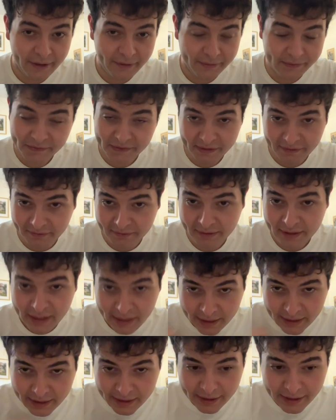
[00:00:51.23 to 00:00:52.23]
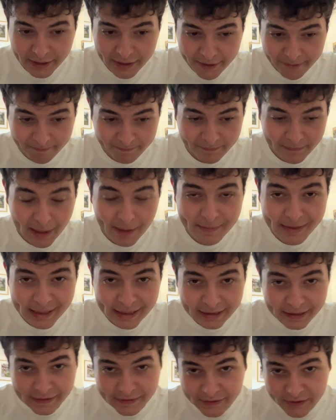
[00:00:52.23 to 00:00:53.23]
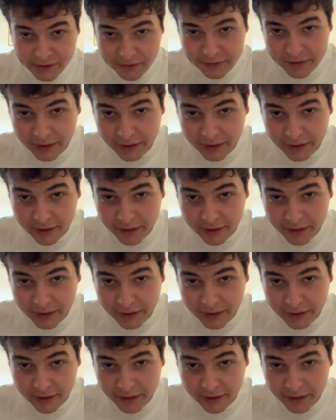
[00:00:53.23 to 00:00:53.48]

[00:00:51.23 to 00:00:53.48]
so, at least